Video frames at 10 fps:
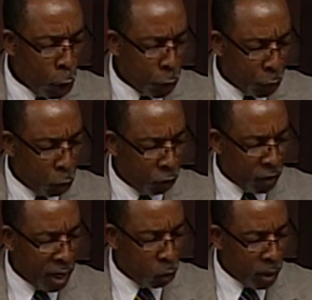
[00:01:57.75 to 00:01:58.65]
Through
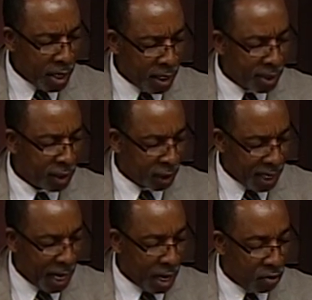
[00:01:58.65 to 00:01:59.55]
faith, we
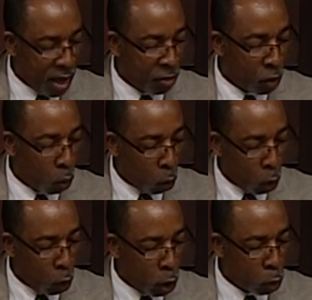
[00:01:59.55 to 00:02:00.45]
understand that the
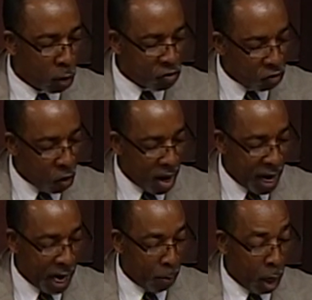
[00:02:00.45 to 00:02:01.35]
worlds were
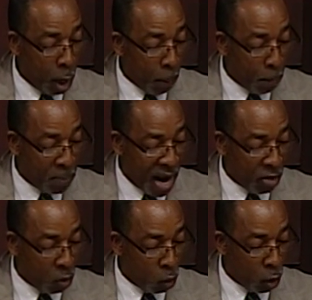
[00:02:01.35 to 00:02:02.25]
framed by
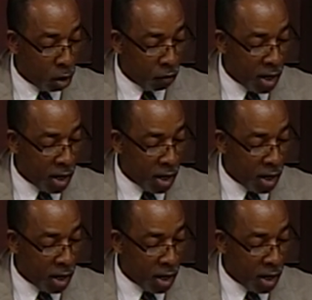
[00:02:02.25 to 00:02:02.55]
the Word of